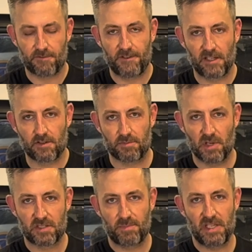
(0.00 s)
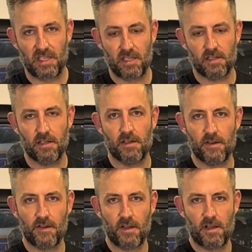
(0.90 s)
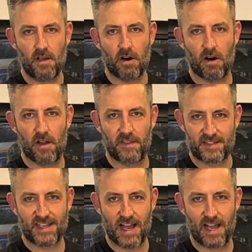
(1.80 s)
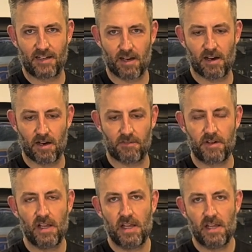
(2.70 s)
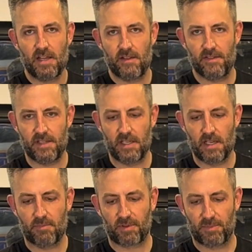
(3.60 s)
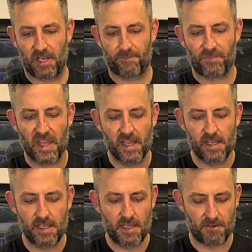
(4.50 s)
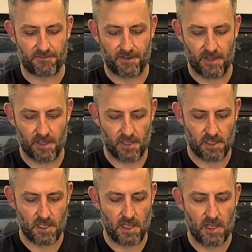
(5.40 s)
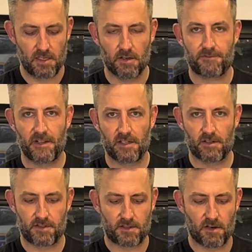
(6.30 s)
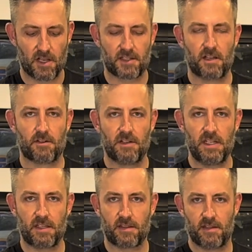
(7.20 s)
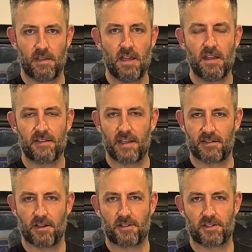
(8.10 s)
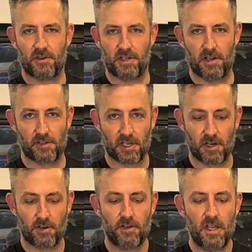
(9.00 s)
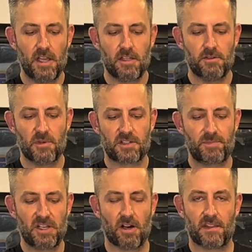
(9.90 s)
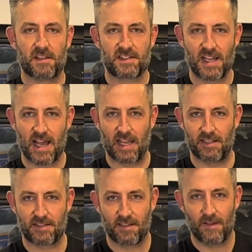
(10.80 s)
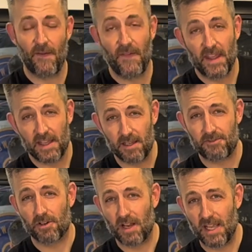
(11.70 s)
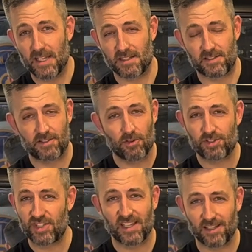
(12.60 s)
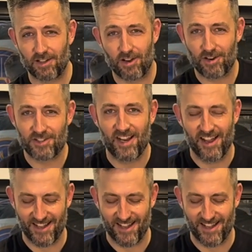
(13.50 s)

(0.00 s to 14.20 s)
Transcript: fingers must be on the side of the implement. If your fingers cross underneath, that is also a no-go. You must be on the sides. If your hand is so stinking large